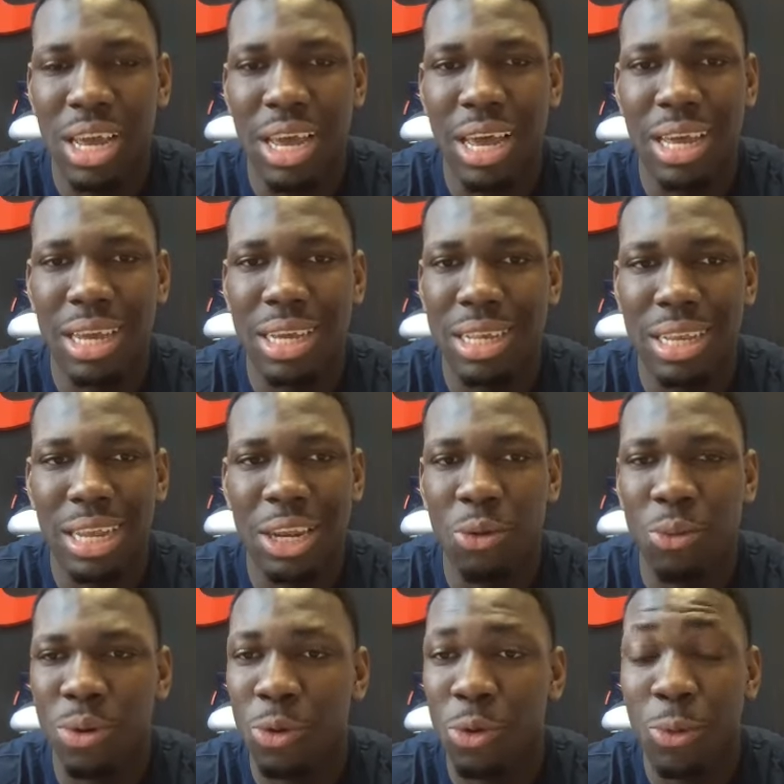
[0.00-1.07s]
And
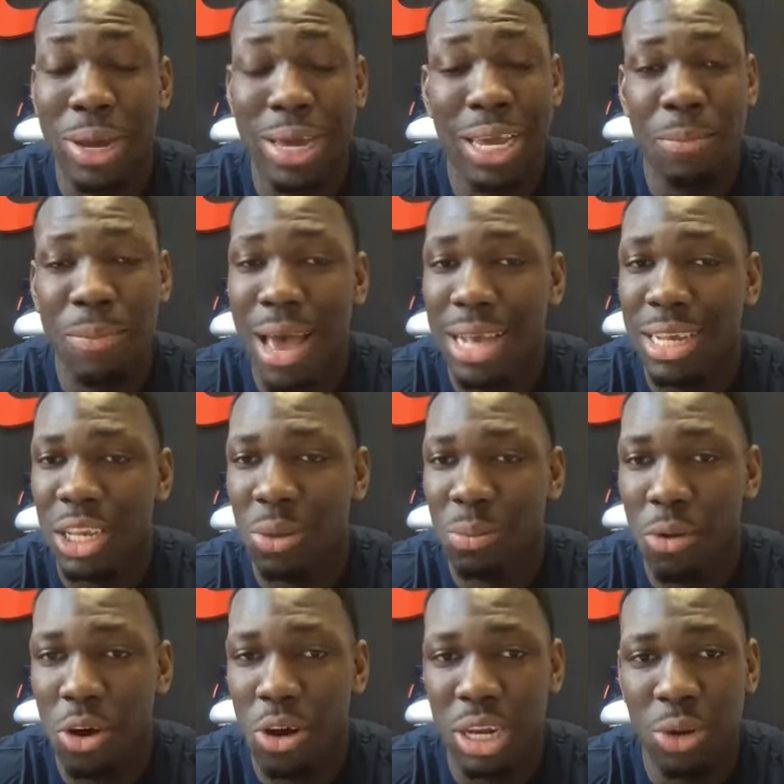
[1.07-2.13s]
the way he passes the
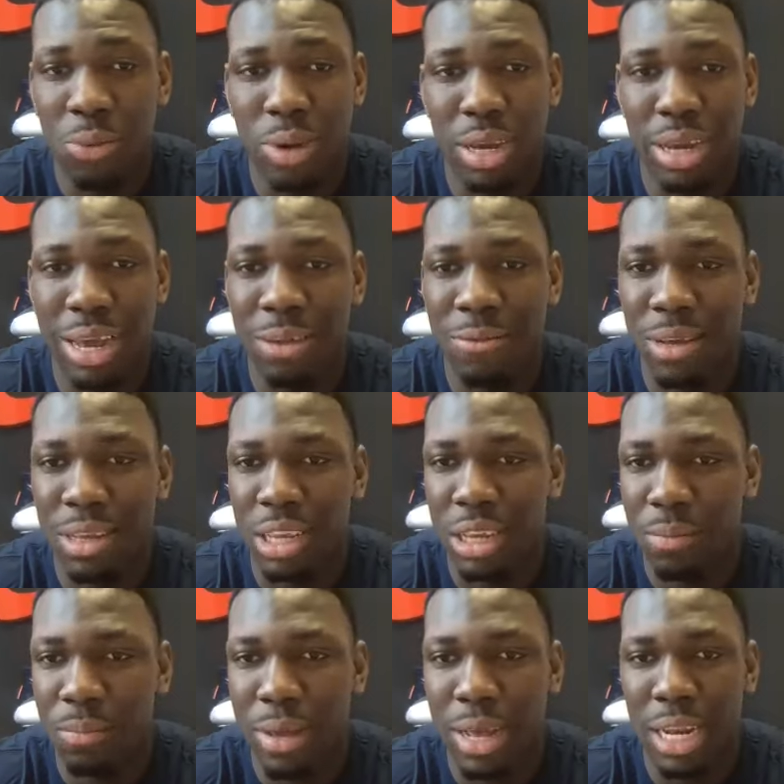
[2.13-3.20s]
ball and the way he
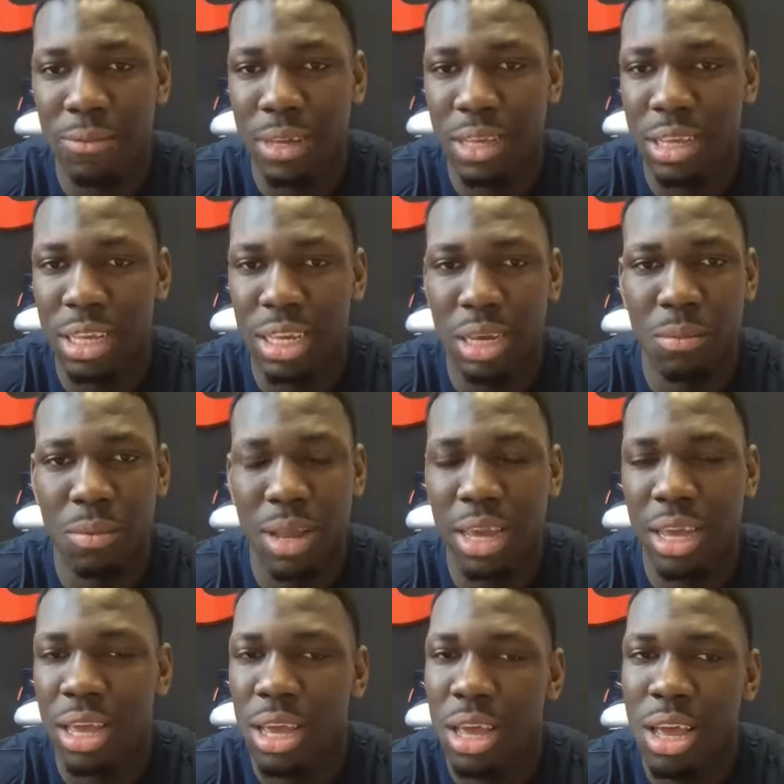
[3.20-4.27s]
elevates the team. Like,
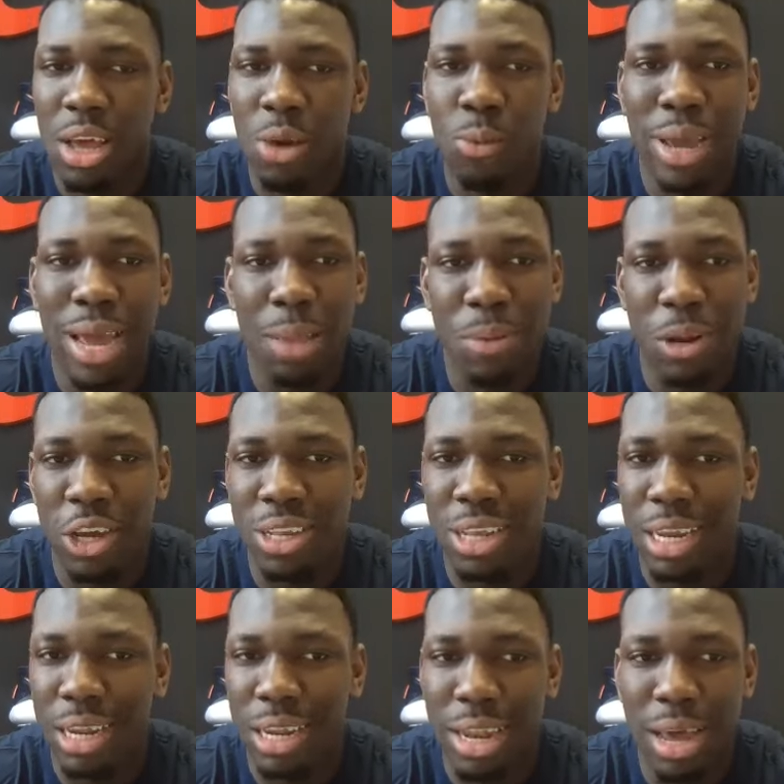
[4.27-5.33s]
we had players that
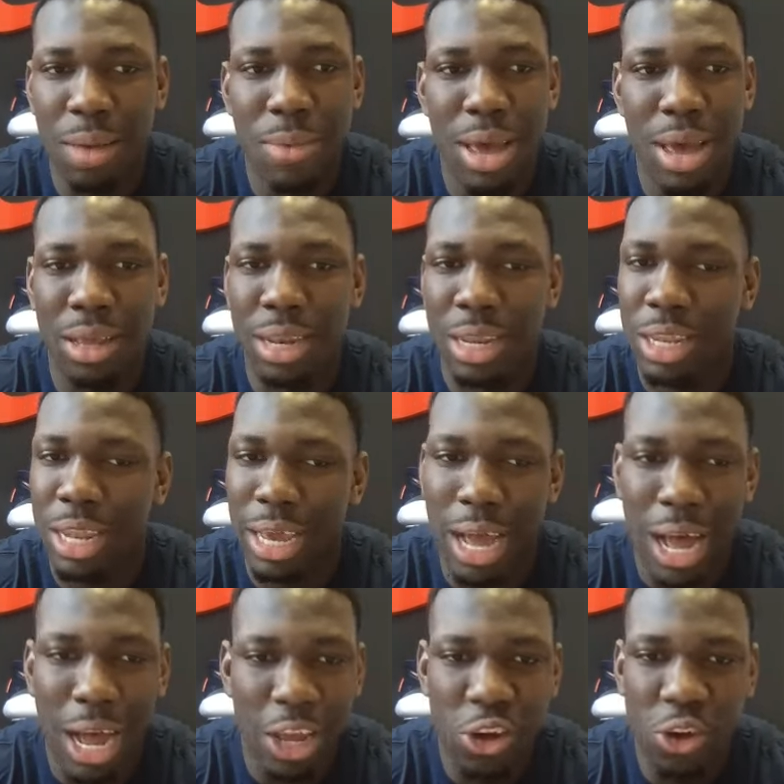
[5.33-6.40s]
did that back, like
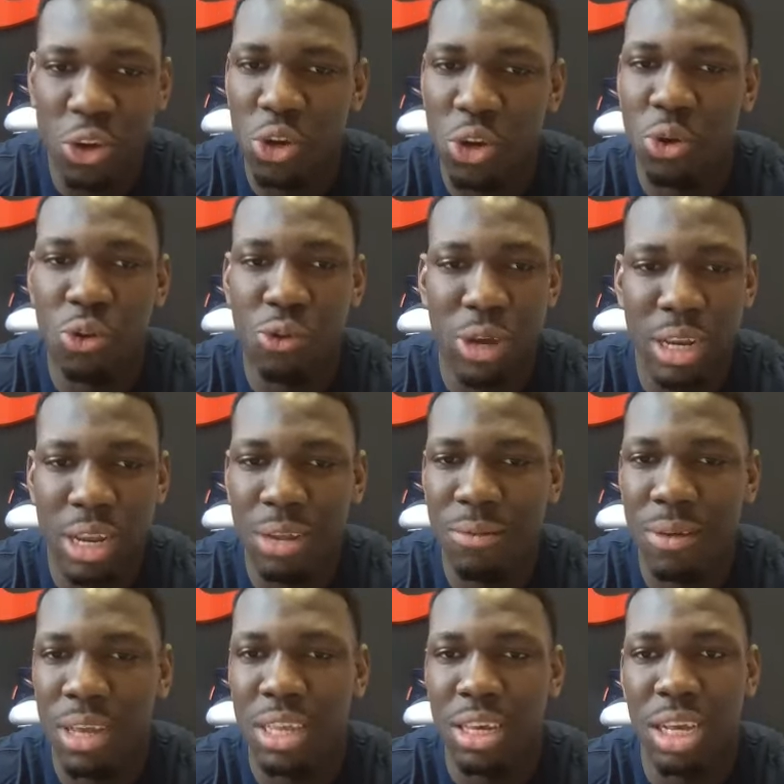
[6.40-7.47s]
Ayo, you know, Trent
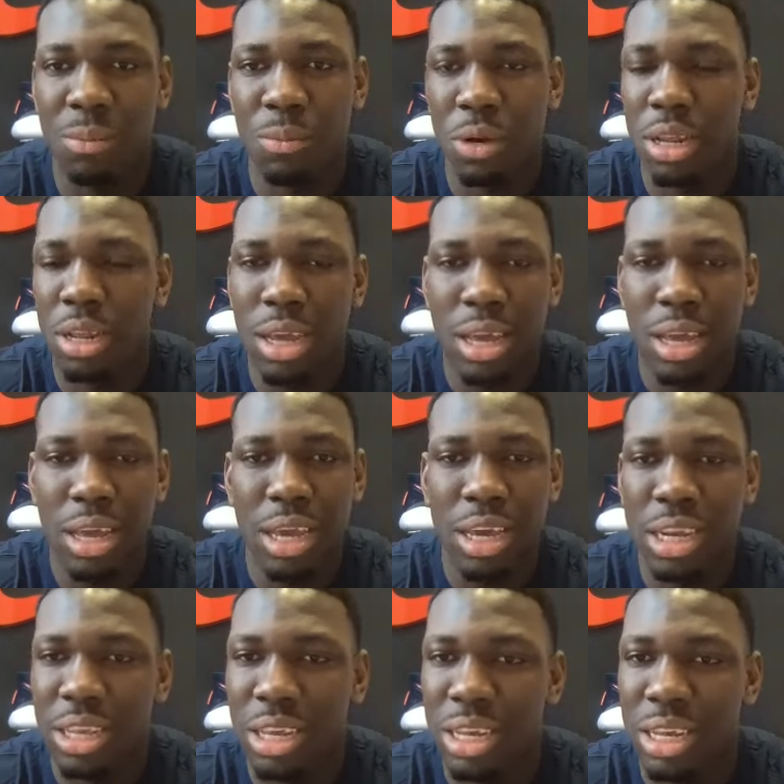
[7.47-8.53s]
elevates us. But he just
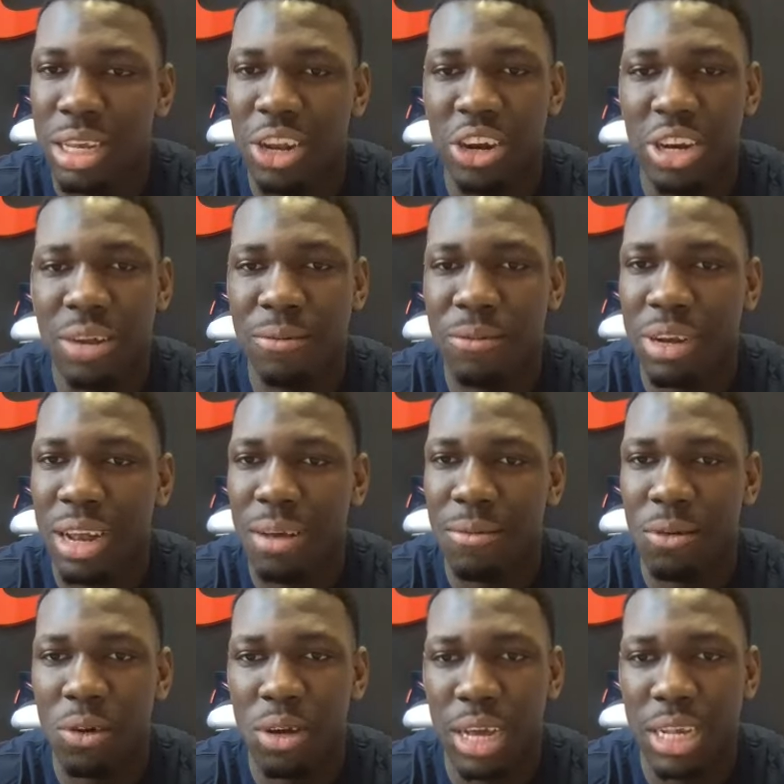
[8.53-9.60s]
does it on a different
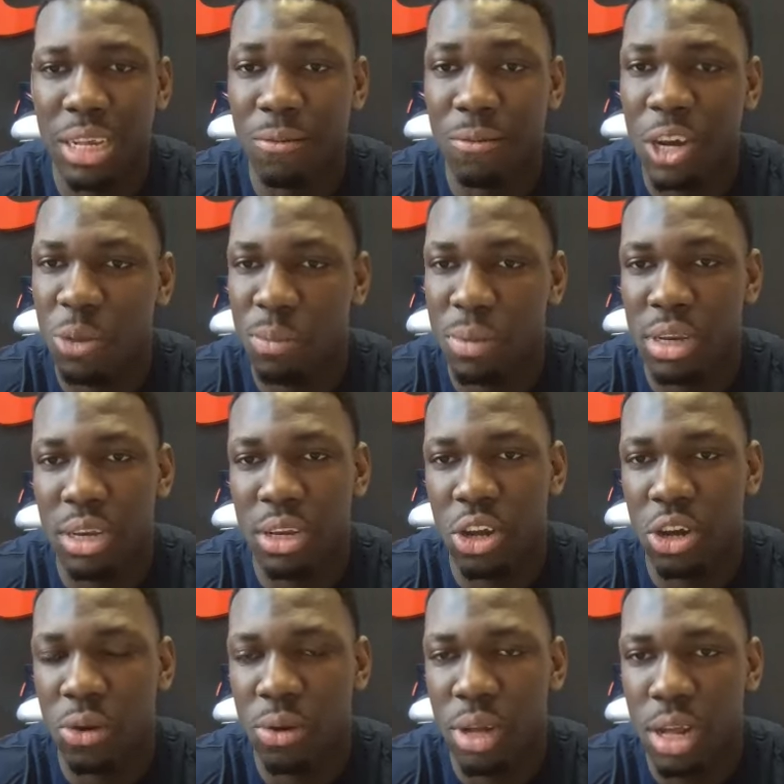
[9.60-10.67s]
level as a freshman, you know.